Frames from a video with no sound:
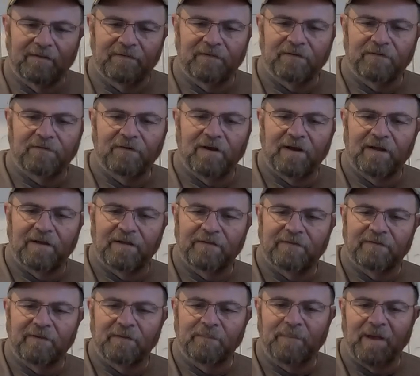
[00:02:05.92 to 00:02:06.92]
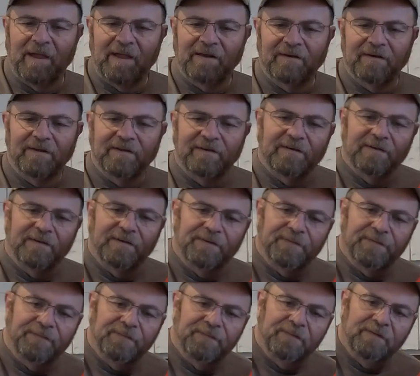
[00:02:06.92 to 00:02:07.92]
a Bandit
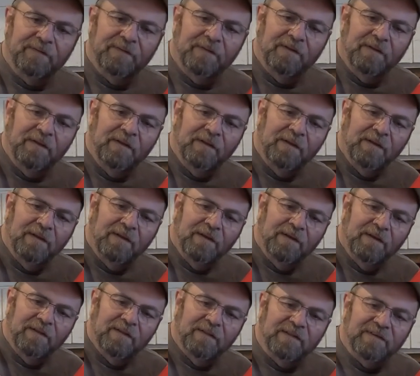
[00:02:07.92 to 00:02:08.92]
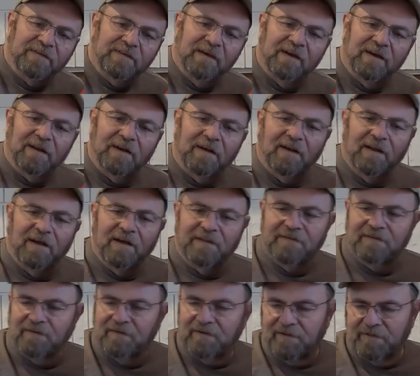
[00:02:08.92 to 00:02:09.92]
that's got
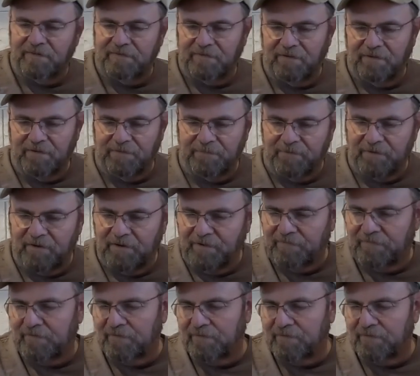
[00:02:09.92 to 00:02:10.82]
lots and lots of upgrades,